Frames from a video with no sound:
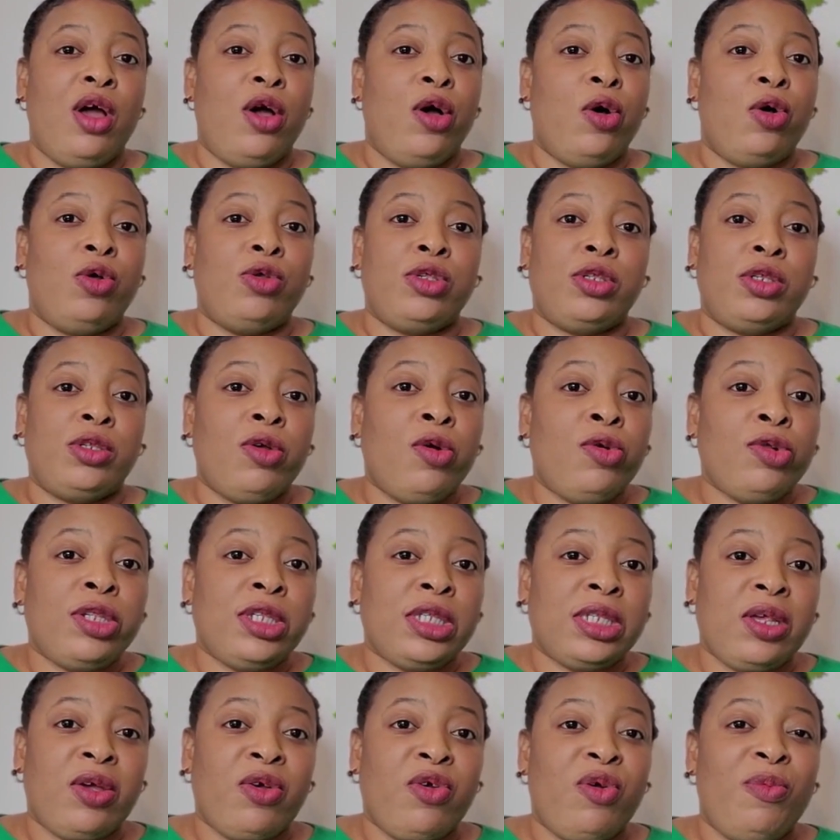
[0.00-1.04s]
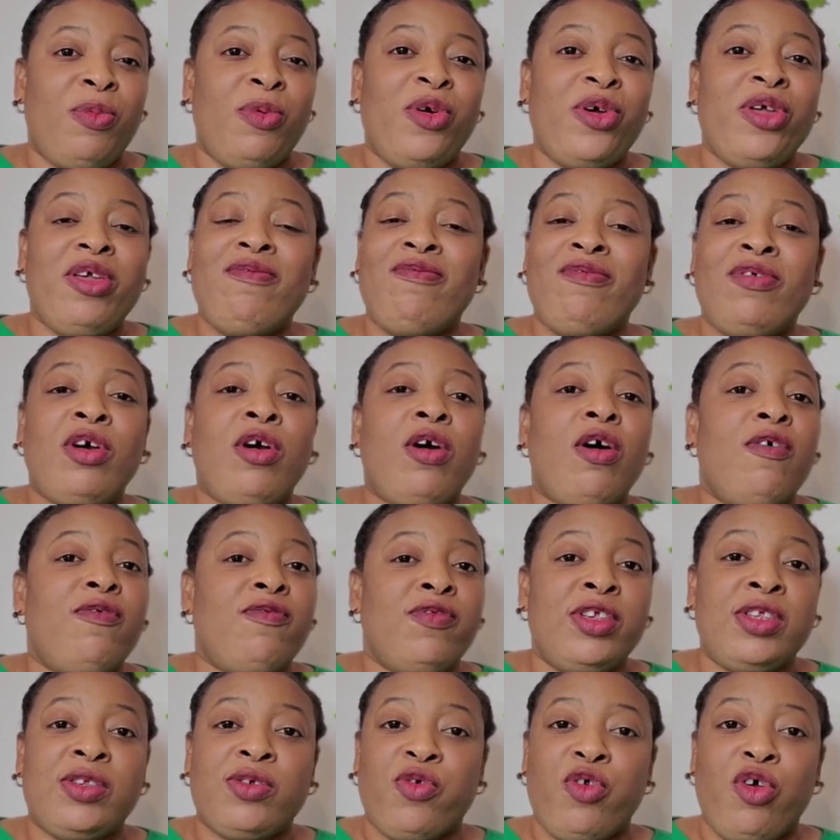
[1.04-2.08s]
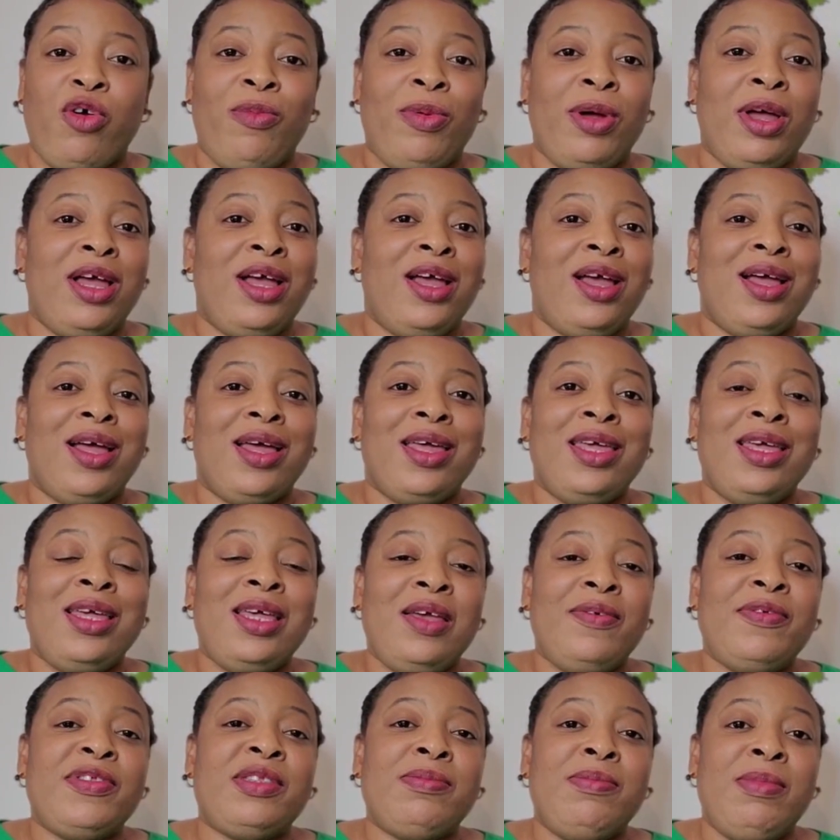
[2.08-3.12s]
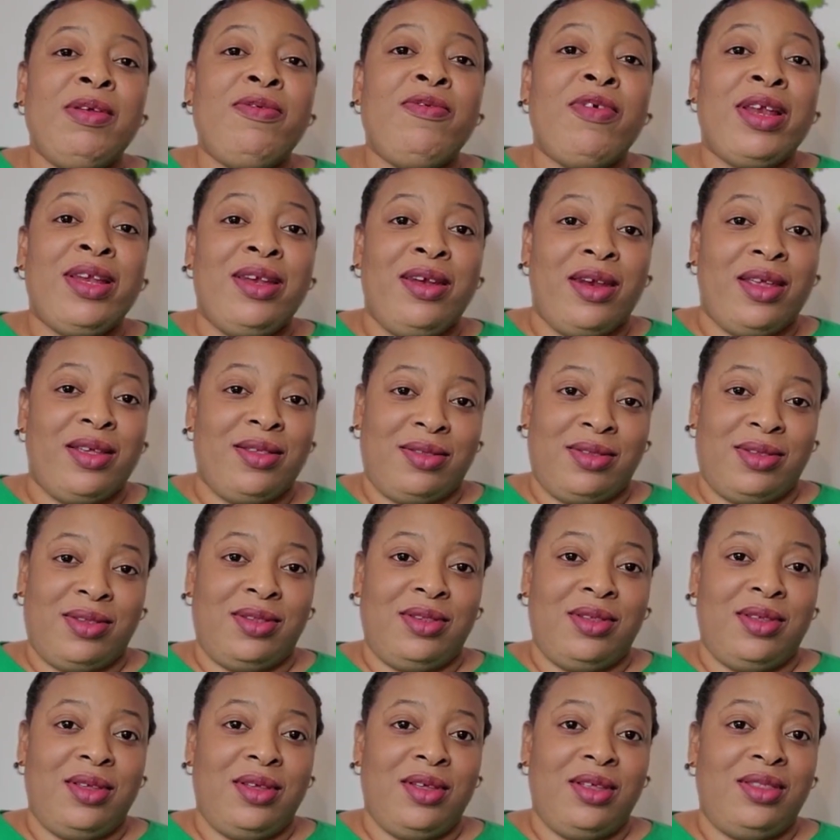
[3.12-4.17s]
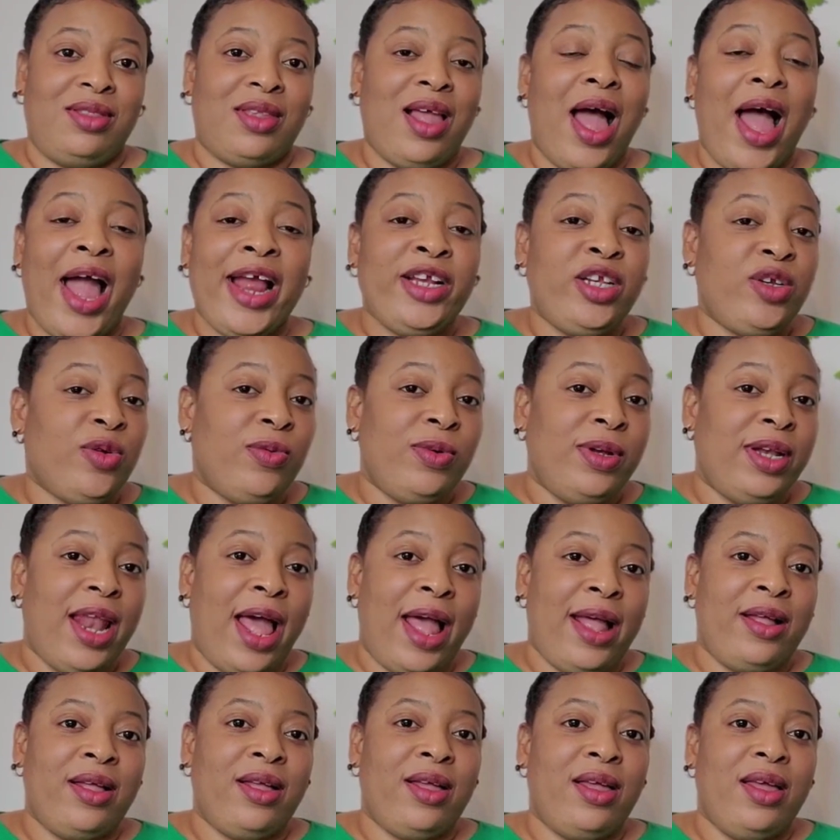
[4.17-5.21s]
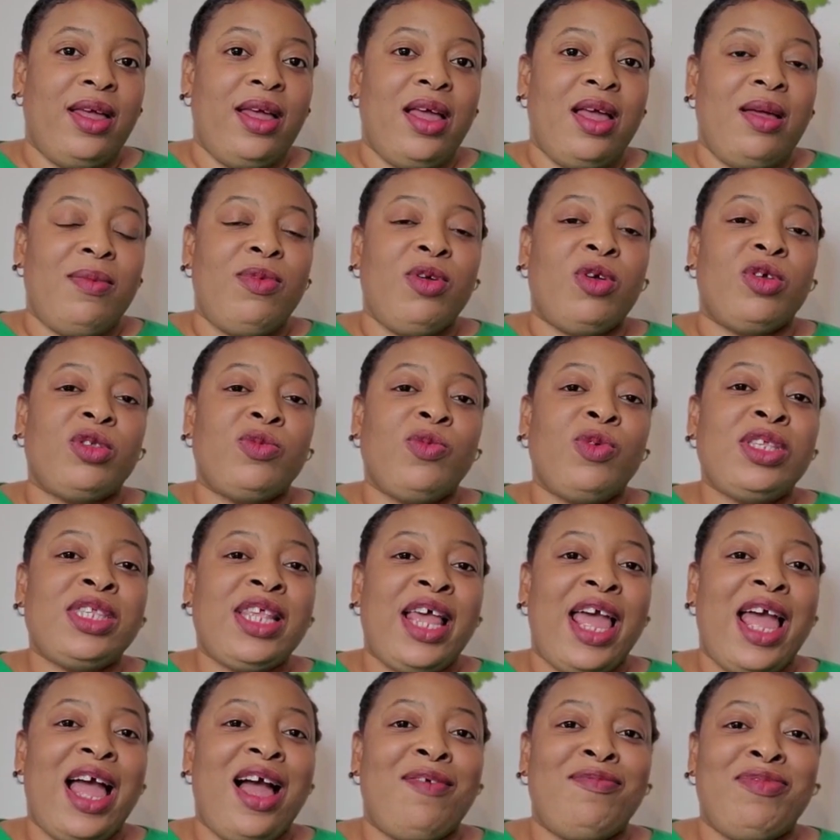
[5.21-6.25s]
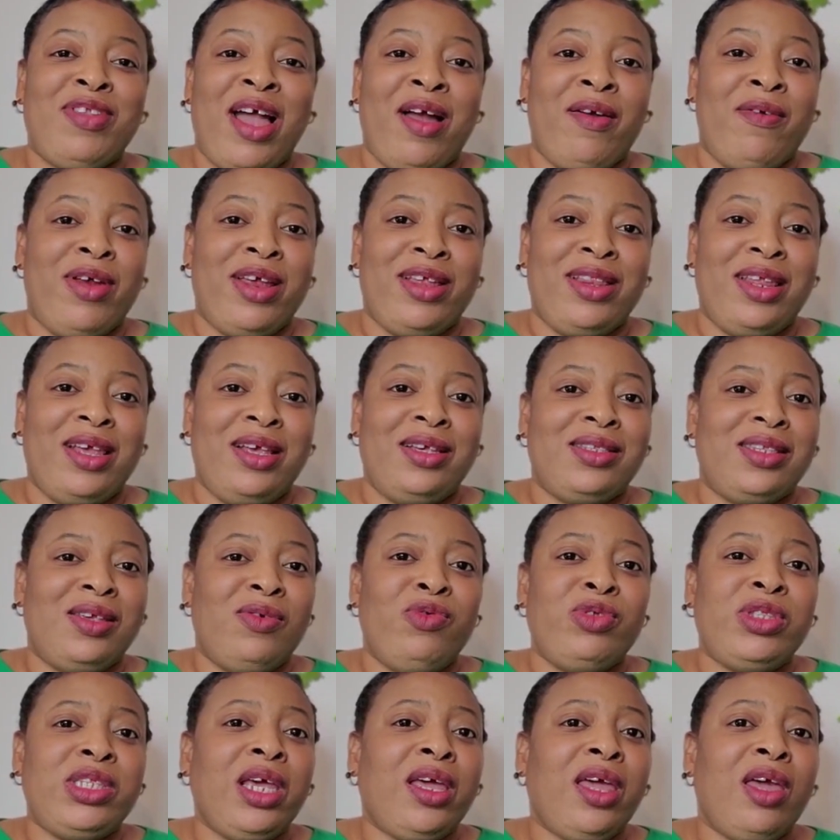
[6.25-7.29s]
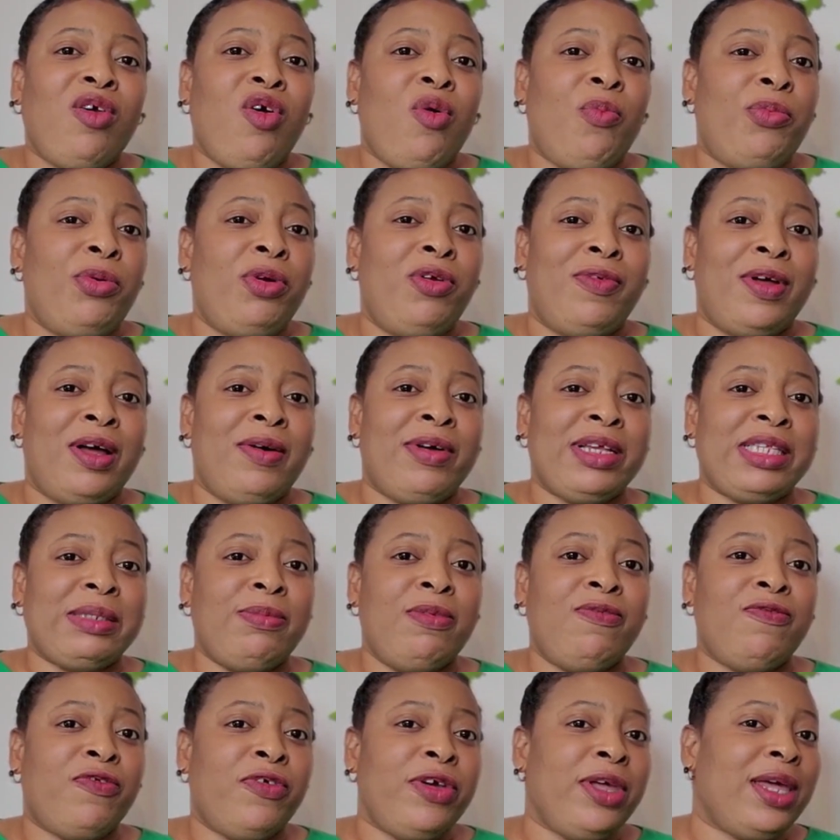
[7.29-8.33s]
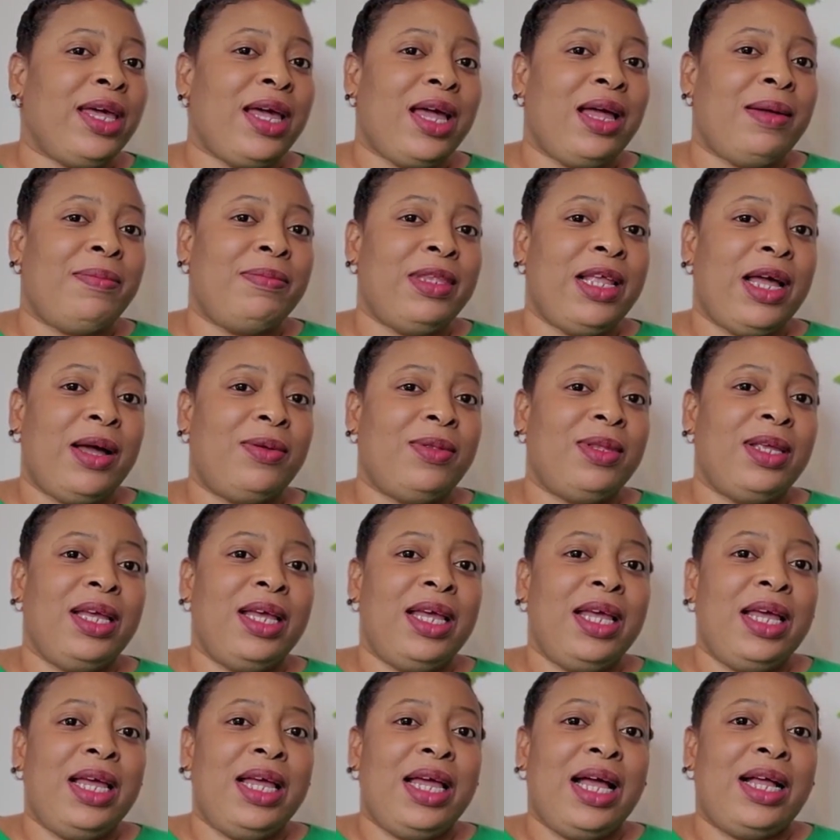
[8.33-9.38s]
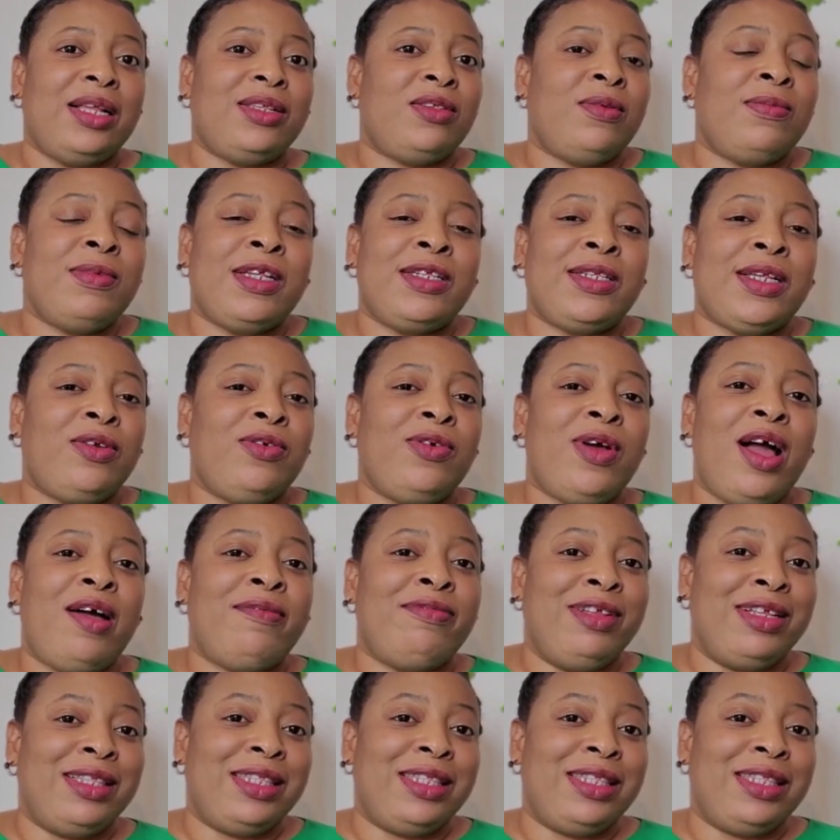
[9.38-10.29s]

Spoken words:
or salt scrub or even coffee scrub. It gives me redness that I don't like, because once I have that redness, it will take a couple of hours before it calms down, and sometimes I don't have the